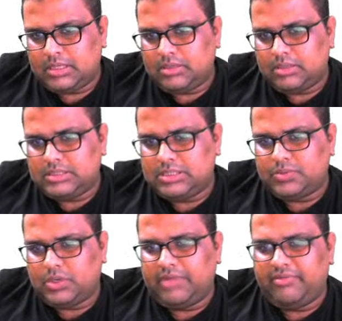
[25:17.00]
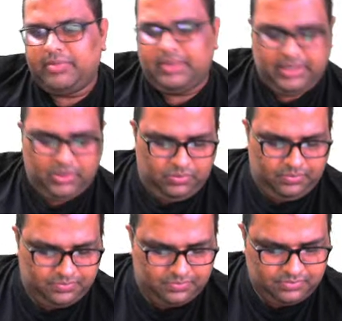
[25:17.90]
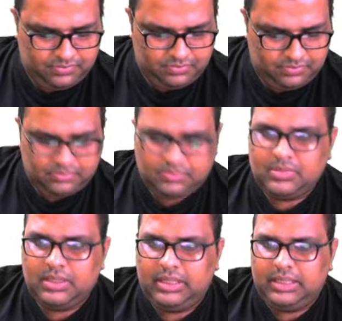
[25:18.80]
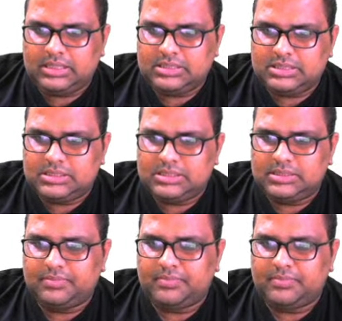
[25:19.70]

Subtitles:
This is what everybody know. Yes.